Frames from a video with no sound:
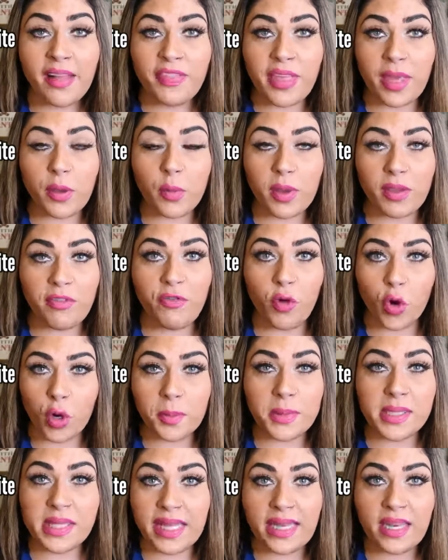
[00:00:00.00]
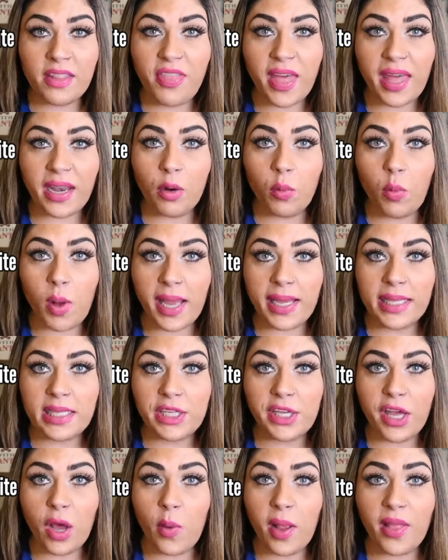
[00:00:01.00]
They reformulated that a while
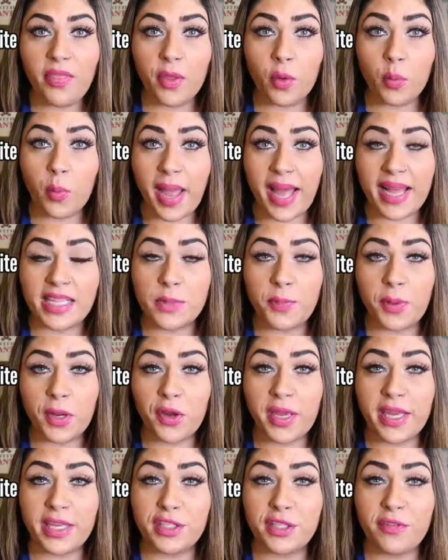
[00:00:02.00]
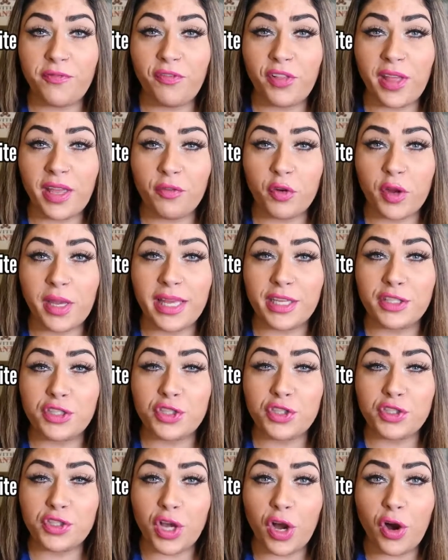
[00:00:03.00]
ago and the raspberry flavoring is
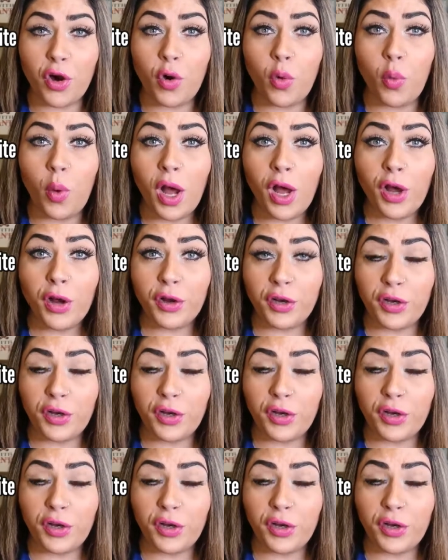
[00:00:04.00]
so